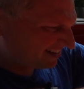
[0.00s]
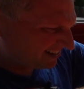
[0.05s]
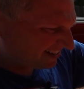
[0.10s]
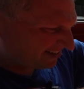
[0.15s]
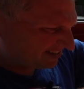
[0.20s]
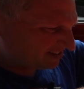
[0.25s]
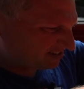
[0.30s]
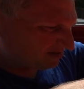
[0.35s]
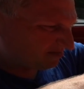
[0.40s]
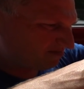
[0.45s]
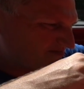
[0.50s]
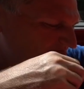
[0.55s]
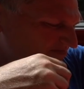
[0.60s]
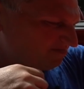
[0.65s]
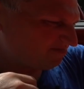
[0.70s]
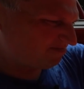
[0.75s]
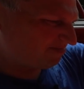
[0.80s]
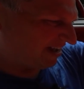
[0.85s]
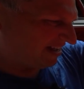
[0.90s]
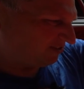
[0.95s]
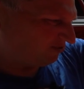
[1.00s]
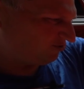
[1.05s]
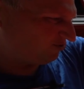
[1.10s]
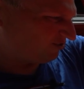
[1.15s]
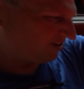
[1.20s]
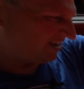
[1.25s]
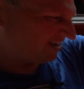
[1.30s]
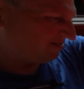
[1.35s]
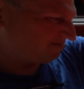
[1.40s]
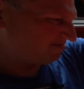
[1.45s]
although it's in bad
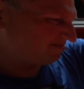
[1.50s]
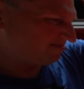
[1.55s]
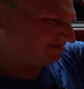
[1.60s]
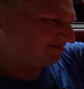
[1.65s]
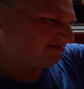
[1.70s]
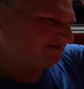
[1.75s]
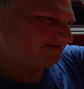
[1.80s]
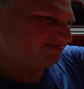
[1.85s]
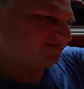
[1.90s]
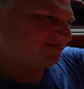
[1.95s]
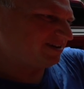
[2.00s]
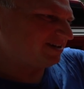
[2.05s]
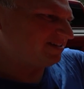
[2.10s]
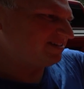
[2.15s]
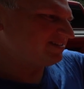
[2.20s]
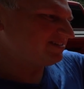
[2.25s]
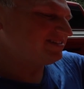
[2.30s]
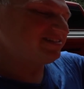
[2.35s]
shape. Well,